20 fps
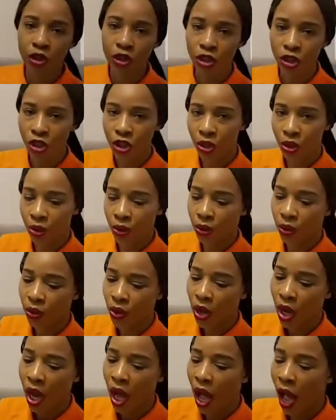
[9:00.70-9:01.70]

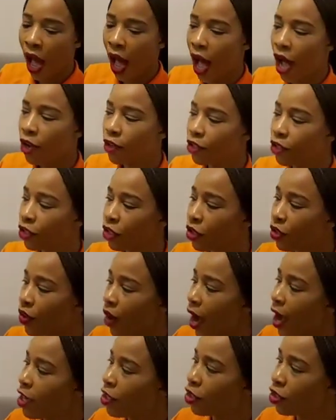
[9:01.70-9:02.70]
U. How do you
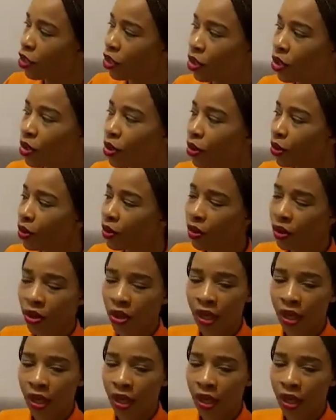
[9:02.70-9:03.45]
write U?